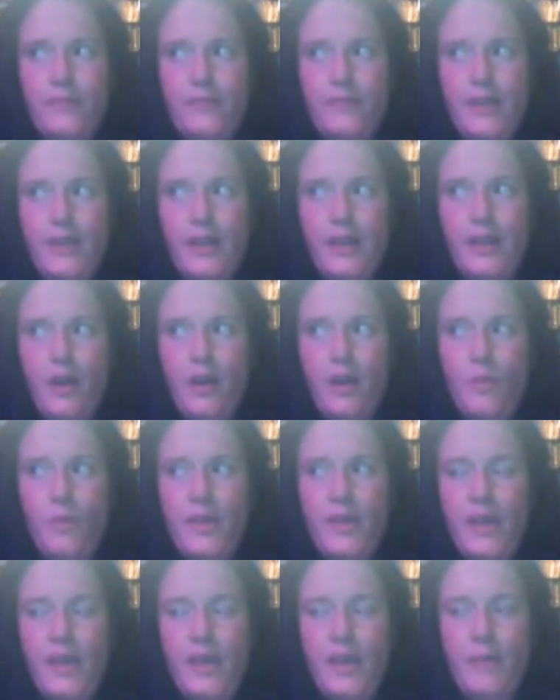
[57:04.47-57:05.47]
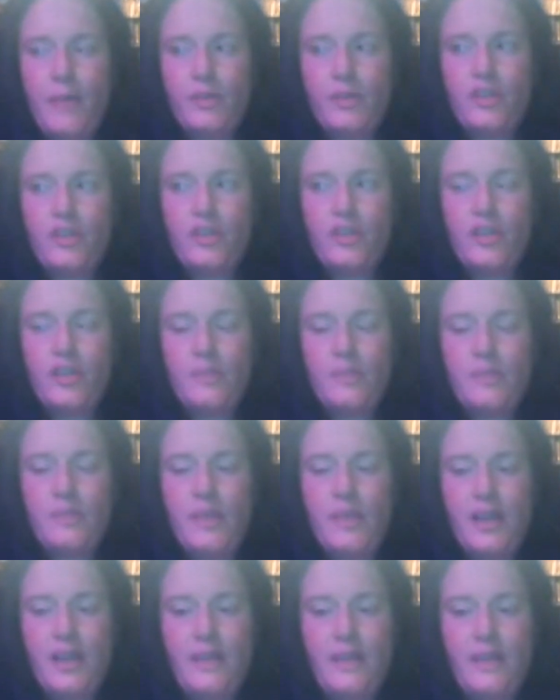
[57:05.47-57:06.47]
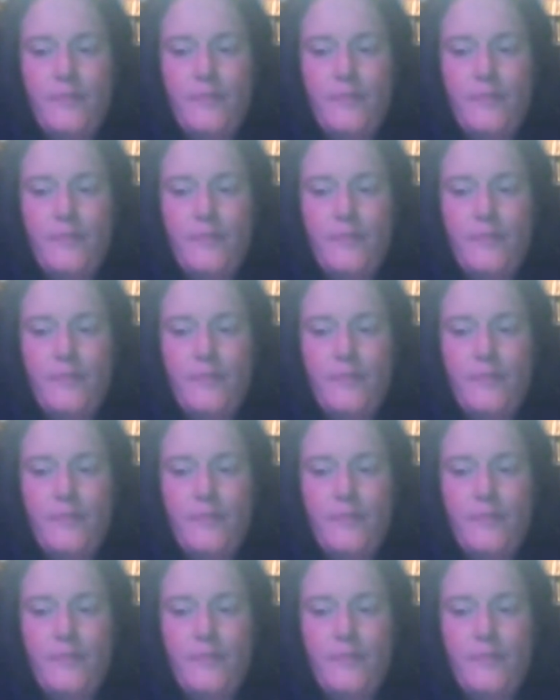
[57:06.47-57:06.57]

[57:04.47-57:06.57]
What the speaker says: being able to just be